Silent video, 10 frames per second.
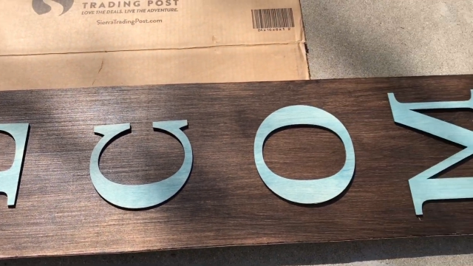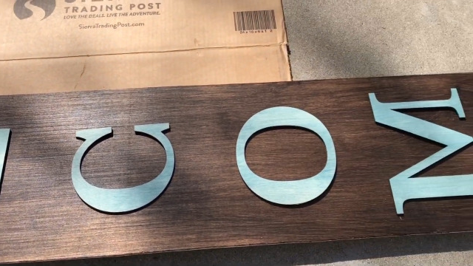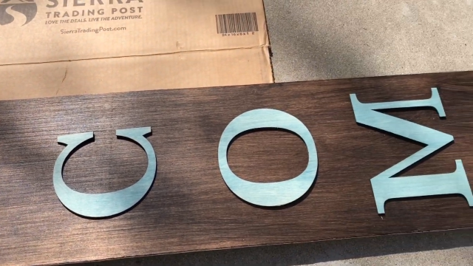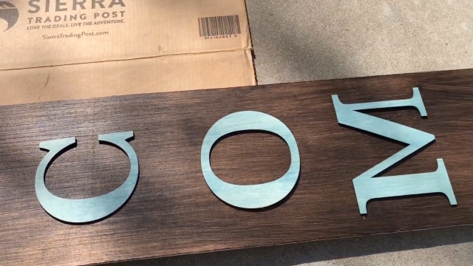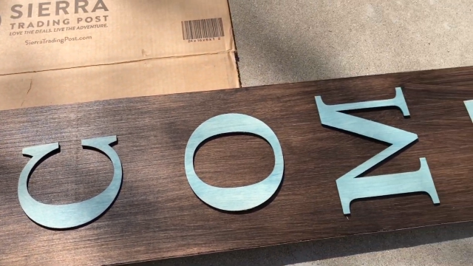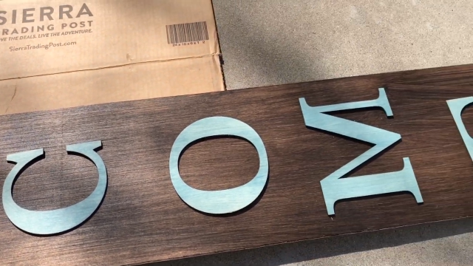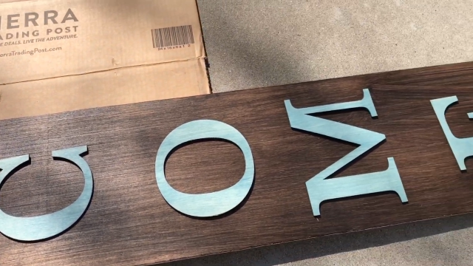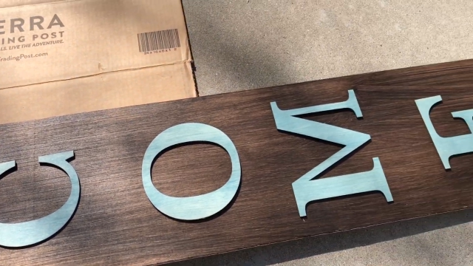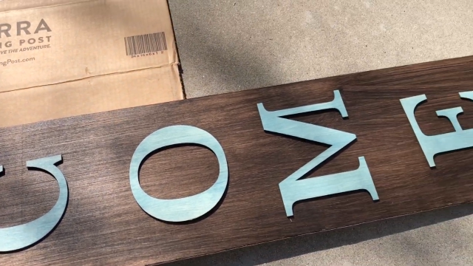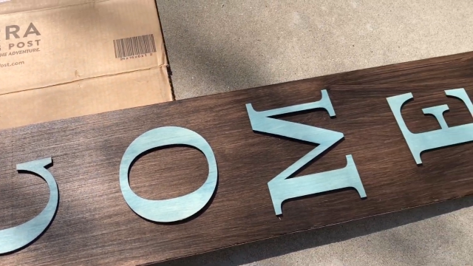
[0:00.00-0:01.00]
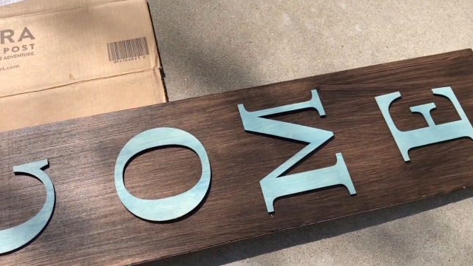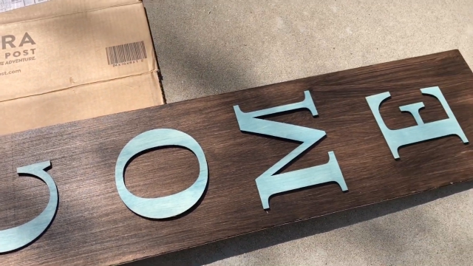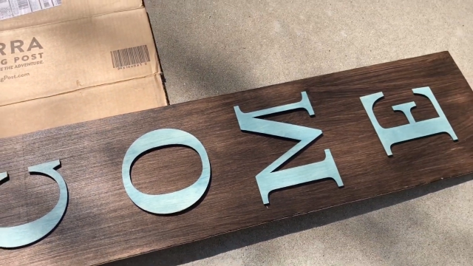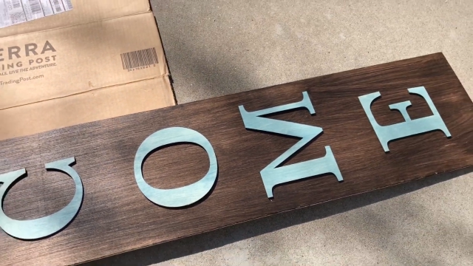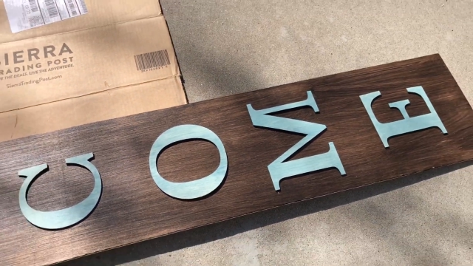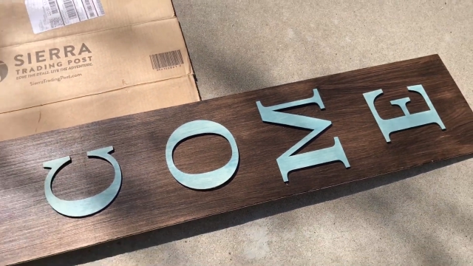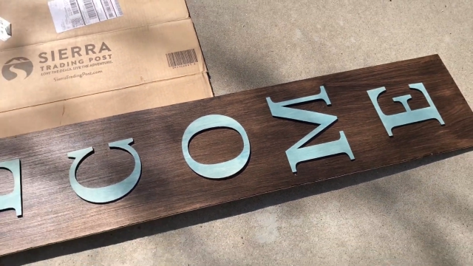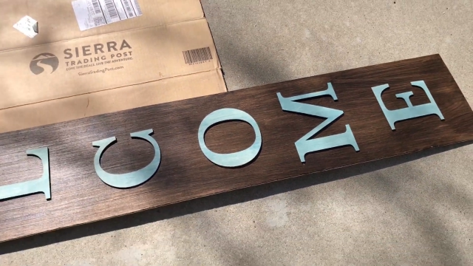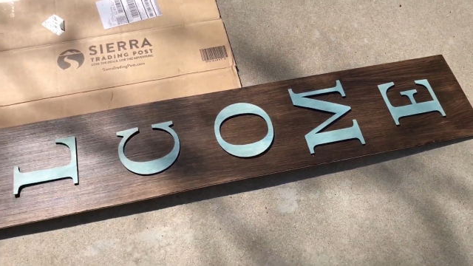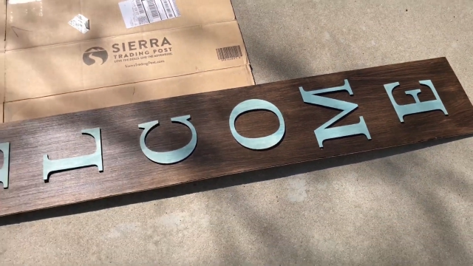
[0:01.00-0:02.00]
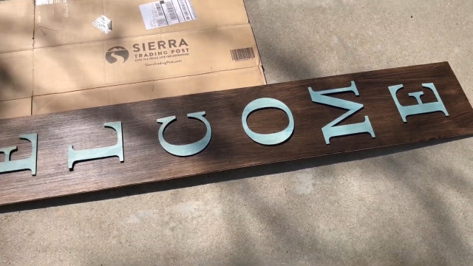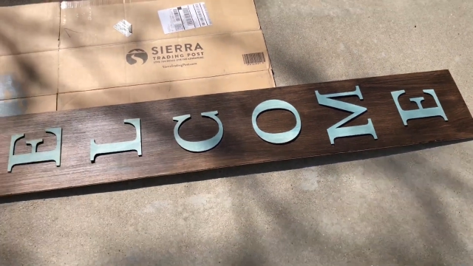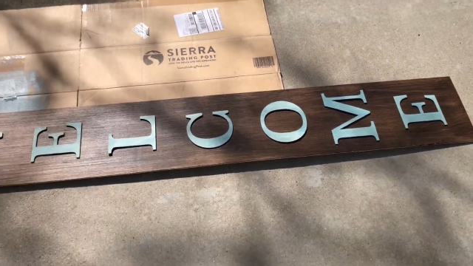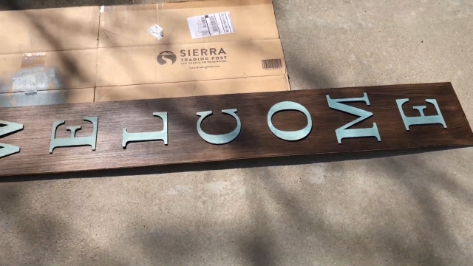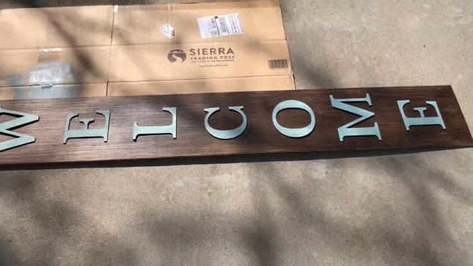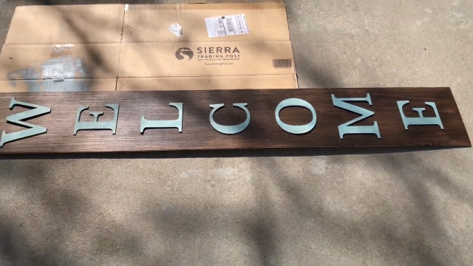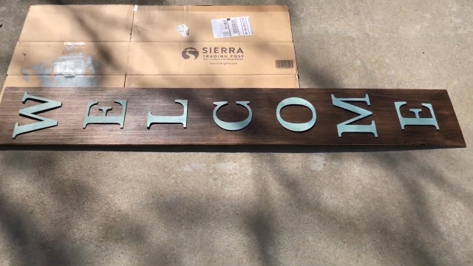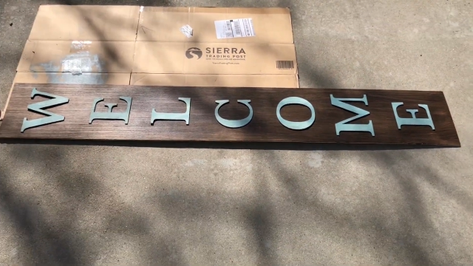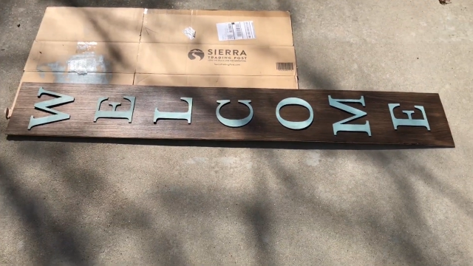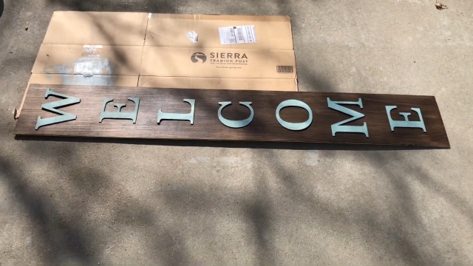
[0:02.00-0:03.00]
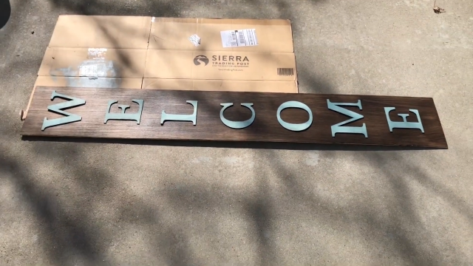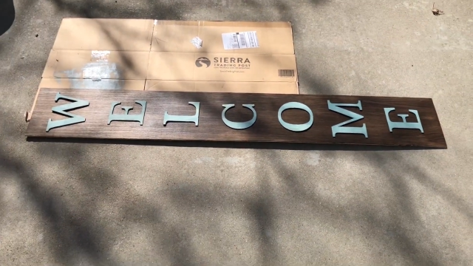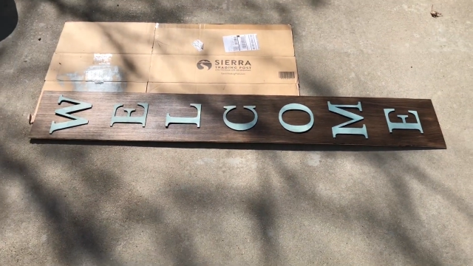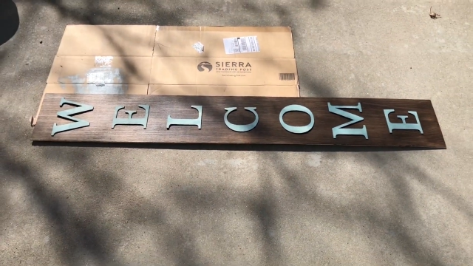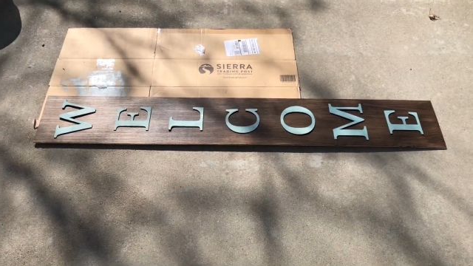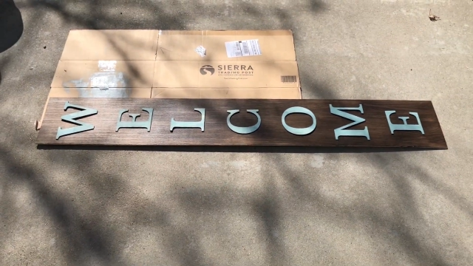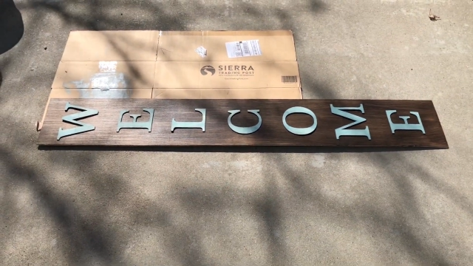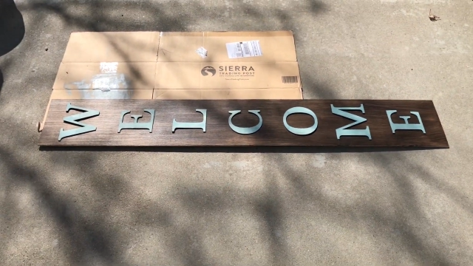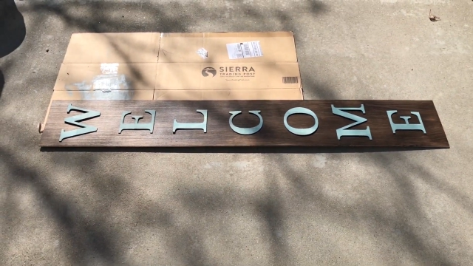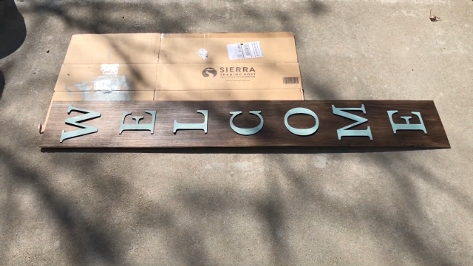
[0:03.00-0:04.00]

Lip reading: [unreadable: no face in view]